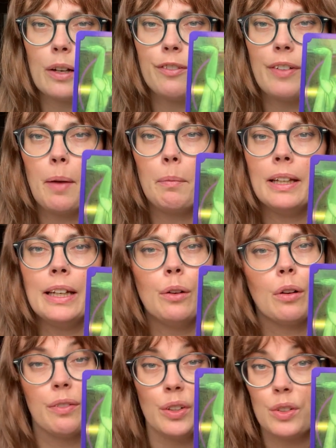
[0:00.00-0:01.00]
family
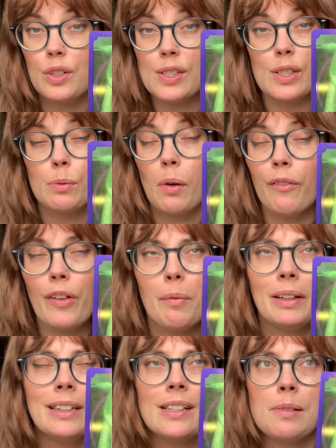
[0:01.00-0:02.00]
or if you're just a small
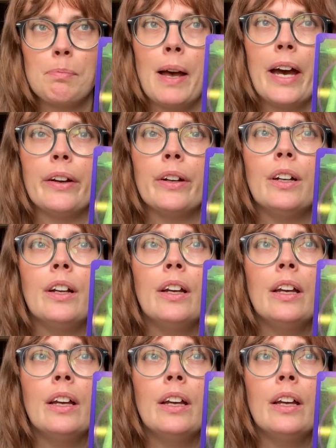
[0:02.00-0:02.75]
family, it doesn't matter.